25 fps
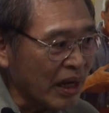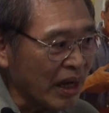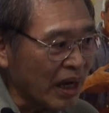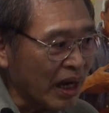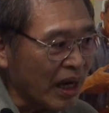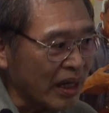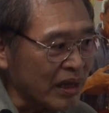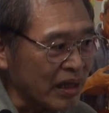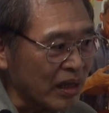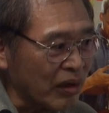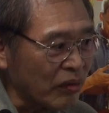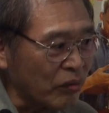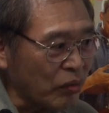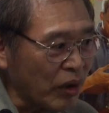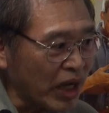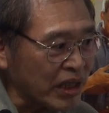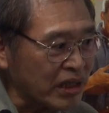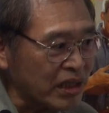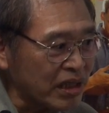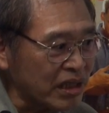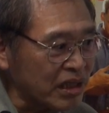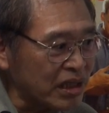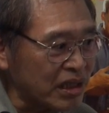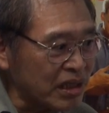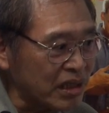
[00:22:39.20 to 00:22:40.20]
and the
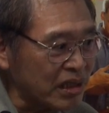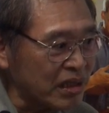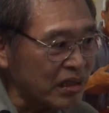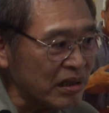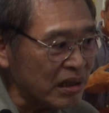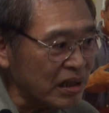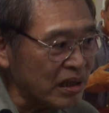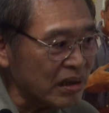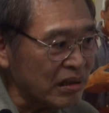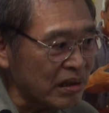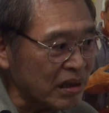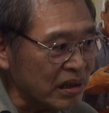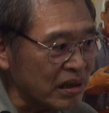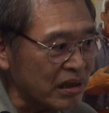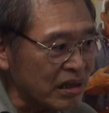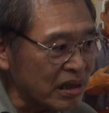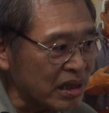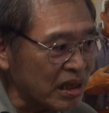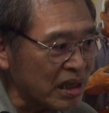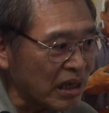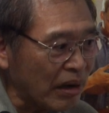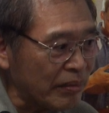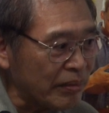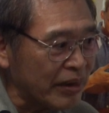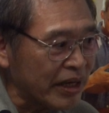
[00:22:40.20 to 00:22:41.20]
wettest
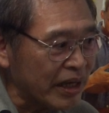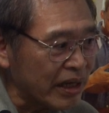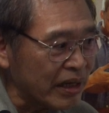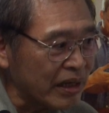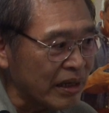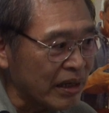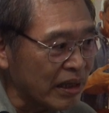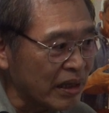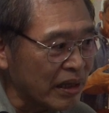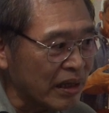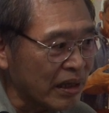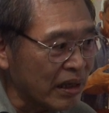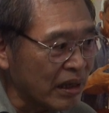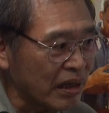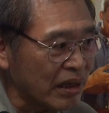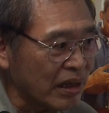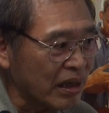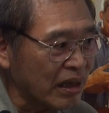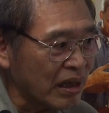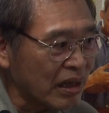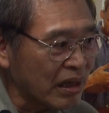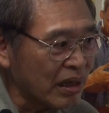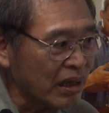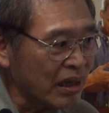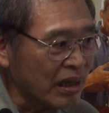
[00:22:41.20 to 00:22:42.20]
summer
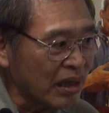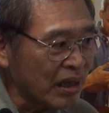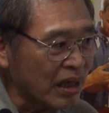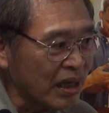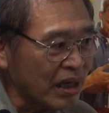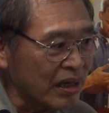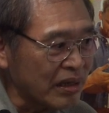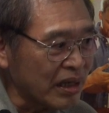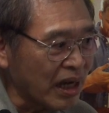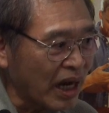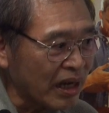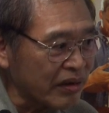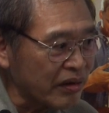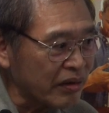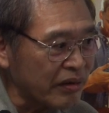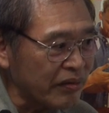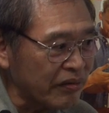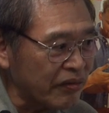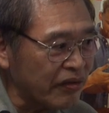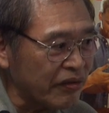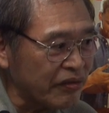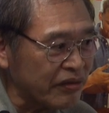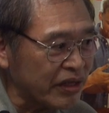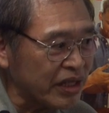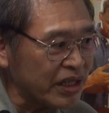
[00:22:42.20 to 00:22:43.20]
in
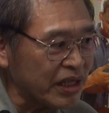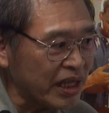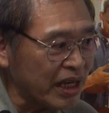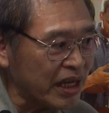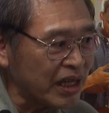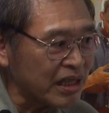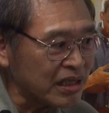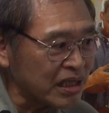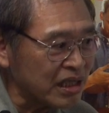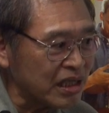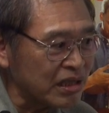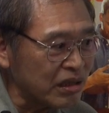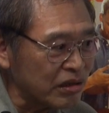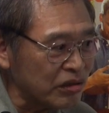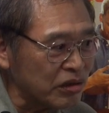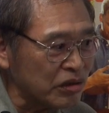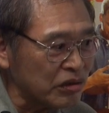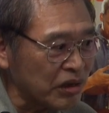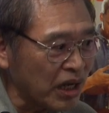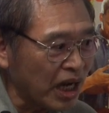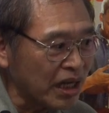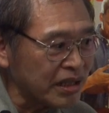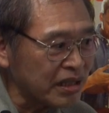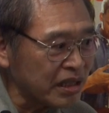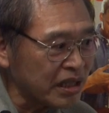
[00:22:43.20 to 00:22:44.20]
150 years in the
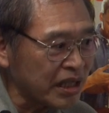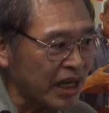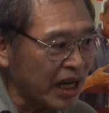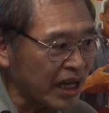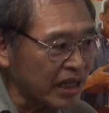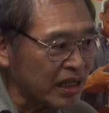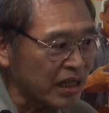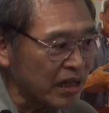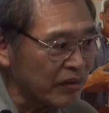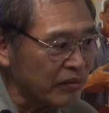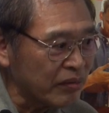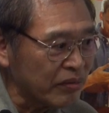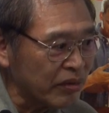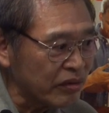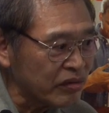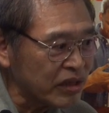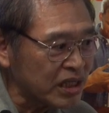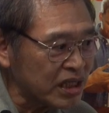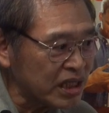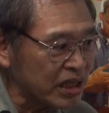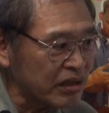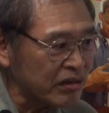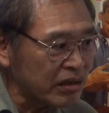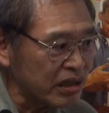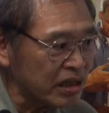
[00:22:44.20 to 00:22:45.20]
United Kingdom with
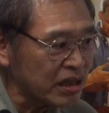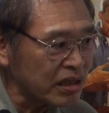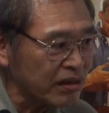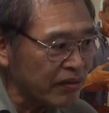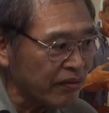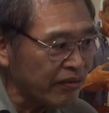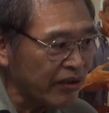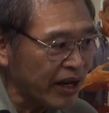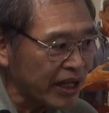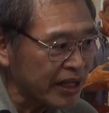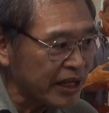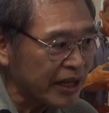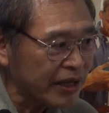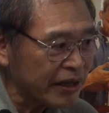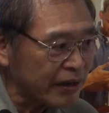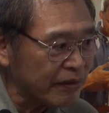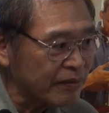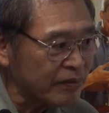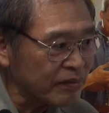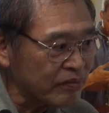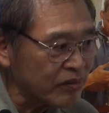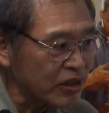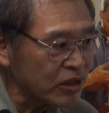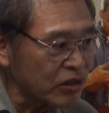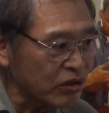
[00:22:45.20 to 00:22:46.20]
serious flooding,
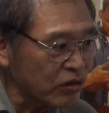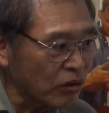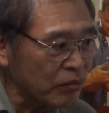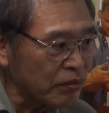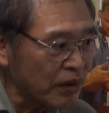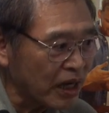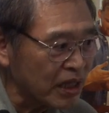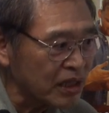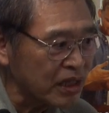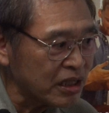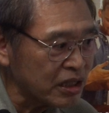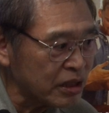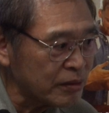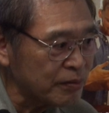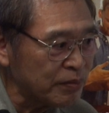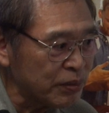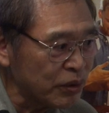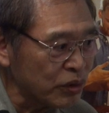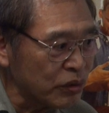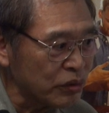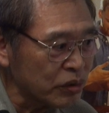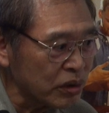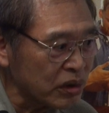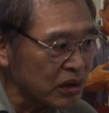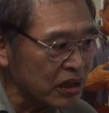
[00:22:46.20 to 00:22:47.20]
shown by this
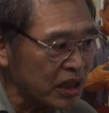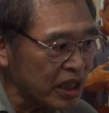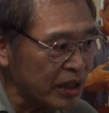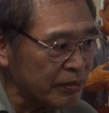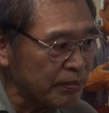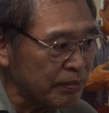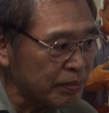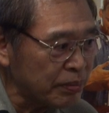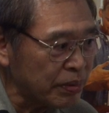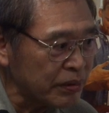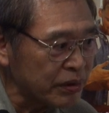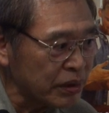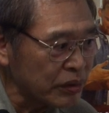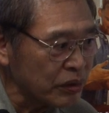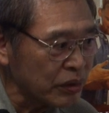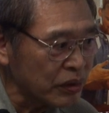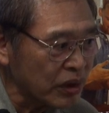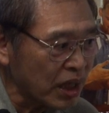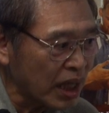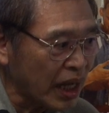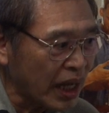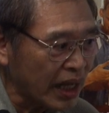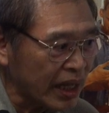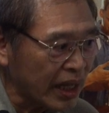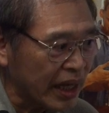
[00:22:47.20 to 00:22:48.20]
blue, deep blue
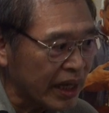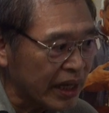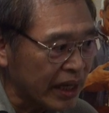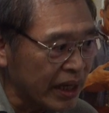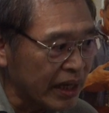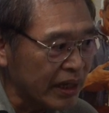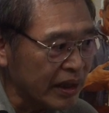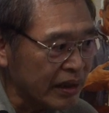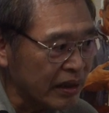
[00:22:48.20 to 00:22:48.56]
color,